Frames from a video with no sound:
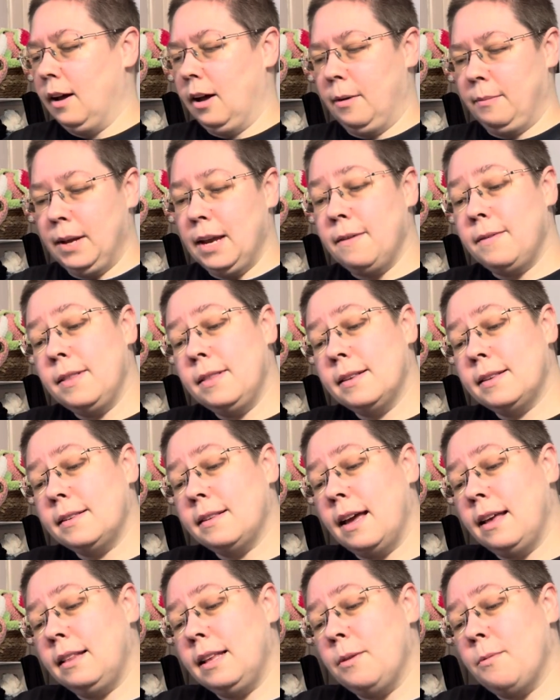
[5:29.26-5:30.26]
Even the
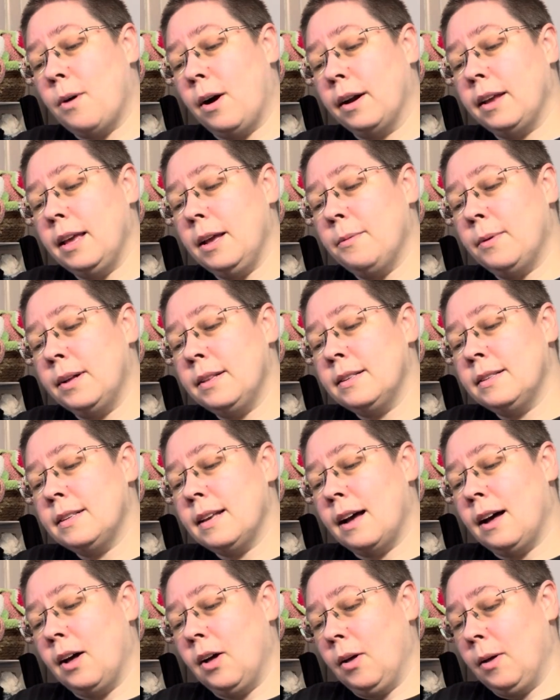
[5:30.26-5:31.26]
slightly wonky ones
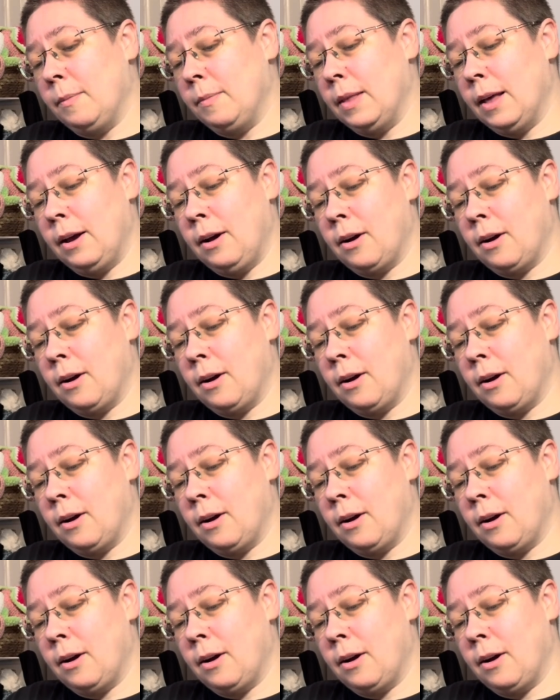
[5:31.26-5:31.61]
that